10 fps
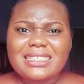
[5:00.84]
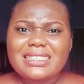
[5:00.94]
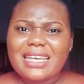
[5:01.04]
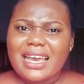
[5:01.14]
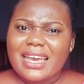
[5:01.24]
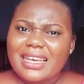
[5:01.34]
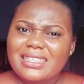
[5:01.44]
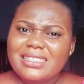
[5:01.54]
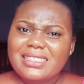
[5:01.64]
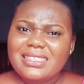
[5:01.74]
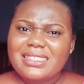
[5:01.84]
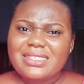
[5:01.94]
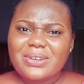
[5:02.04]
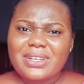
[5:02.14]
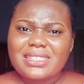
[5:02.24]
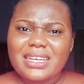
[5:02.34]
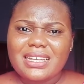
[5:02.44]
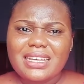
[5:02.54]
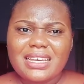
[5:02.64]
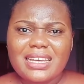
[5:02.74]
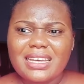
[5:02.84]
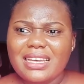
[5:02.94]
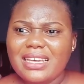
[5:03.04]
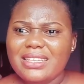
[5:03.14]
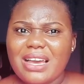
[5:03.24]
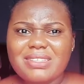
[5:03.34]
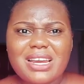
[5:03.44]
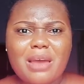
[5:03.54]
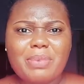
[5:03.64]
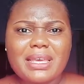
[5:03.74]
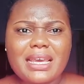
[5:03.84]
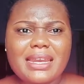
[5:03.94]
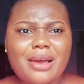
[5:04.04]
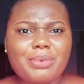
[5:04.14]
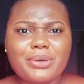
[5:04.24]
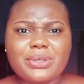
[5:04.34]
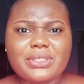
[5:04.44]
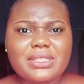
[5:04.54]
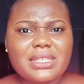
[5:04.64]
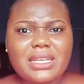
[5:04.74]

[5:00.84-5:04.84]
It's like you sit on it and you have to hurry up and get that, because